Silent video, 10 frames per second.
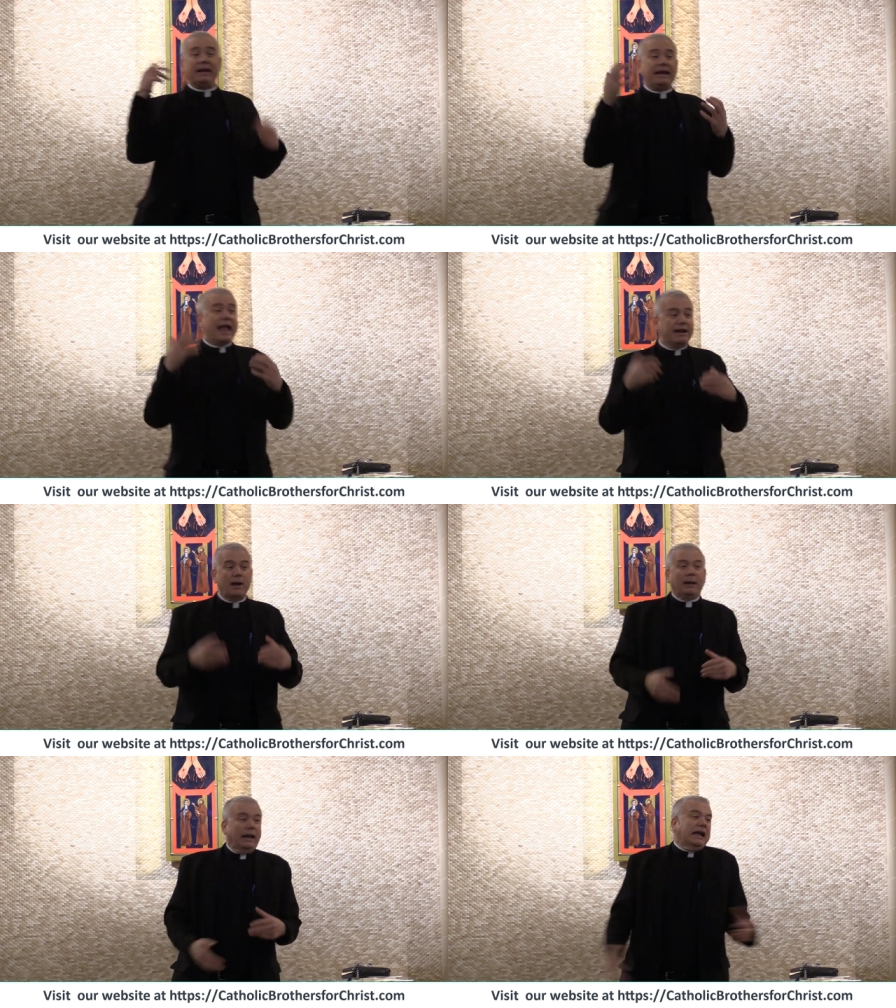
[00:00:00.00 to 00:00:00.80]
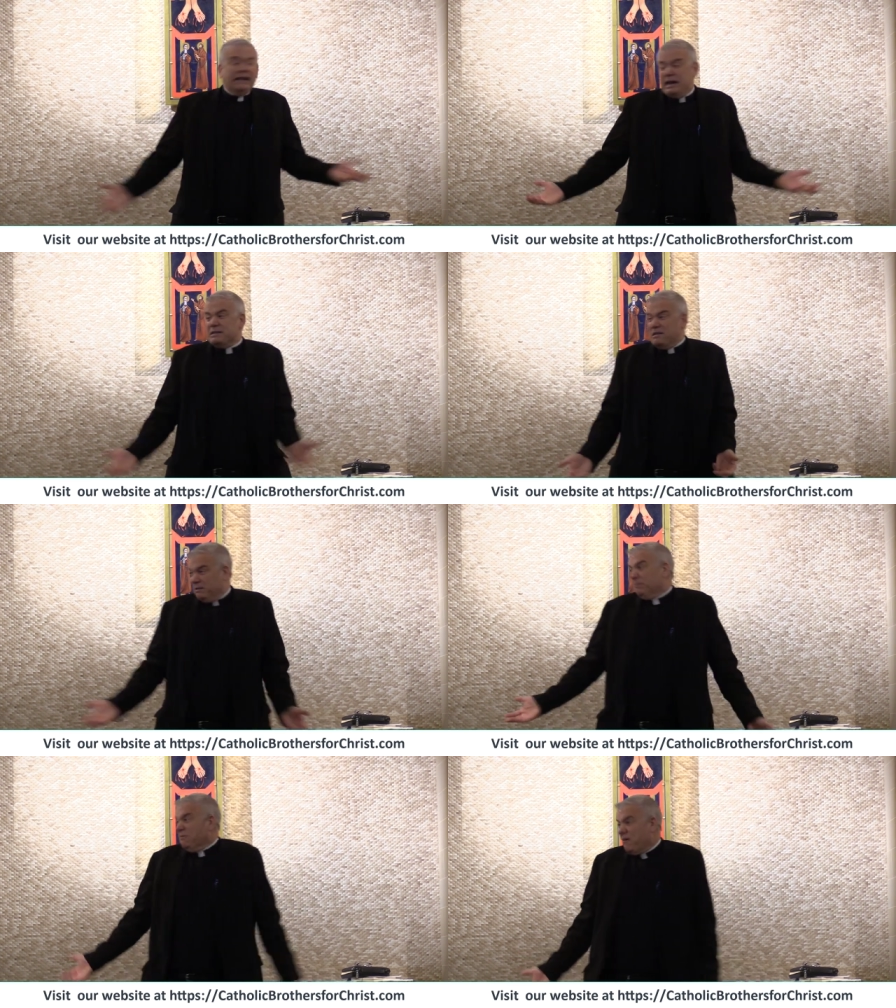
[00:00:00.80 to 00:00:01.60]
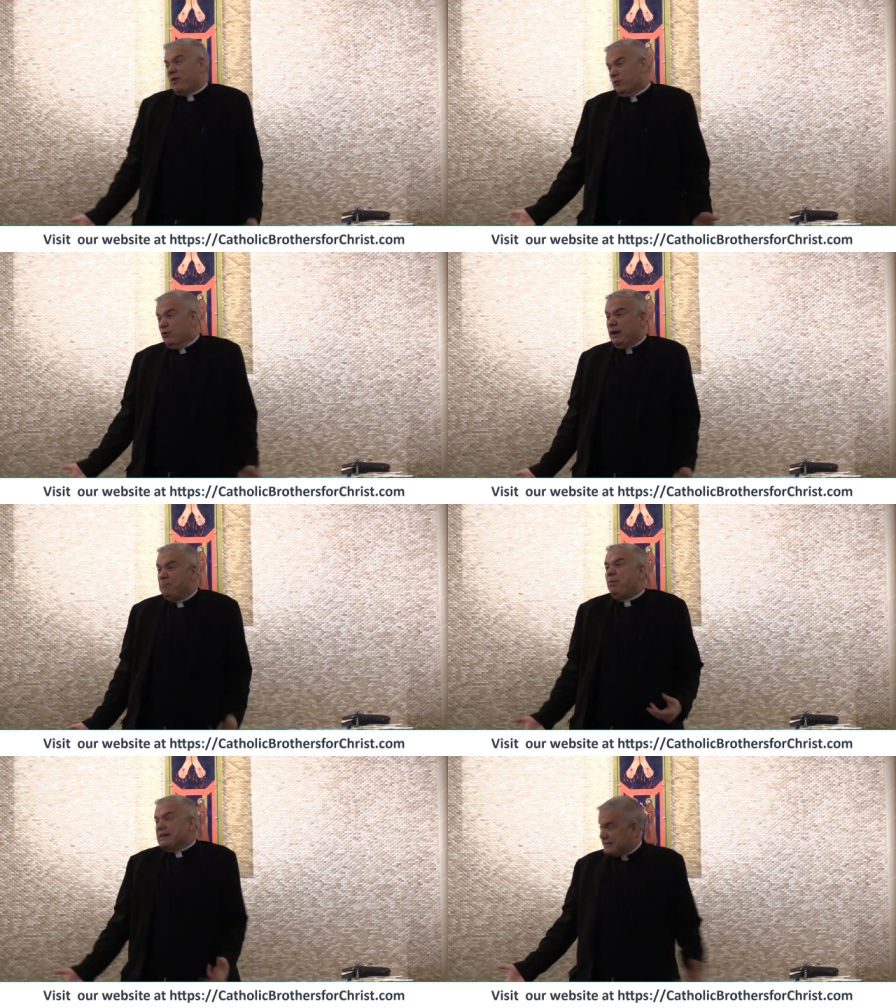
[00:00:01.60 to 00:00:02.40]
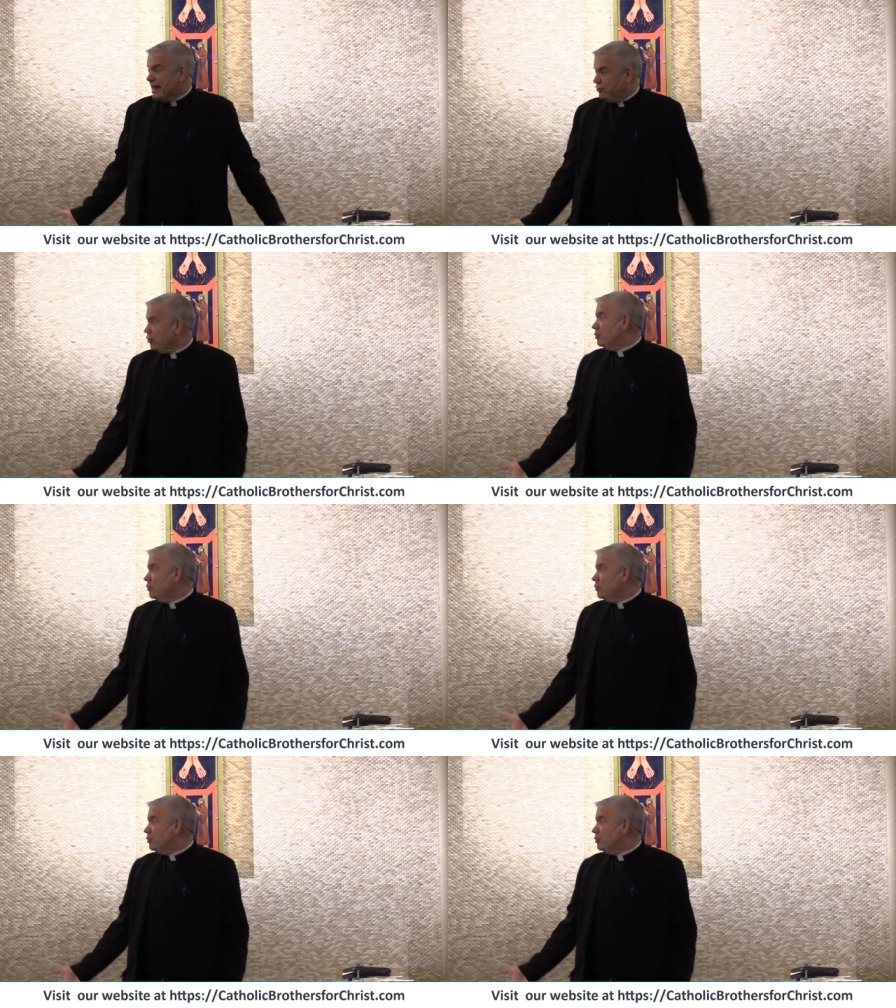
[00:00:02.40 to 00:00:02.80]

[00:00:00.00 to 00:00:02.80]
but again, you, Father Rudy, put a St.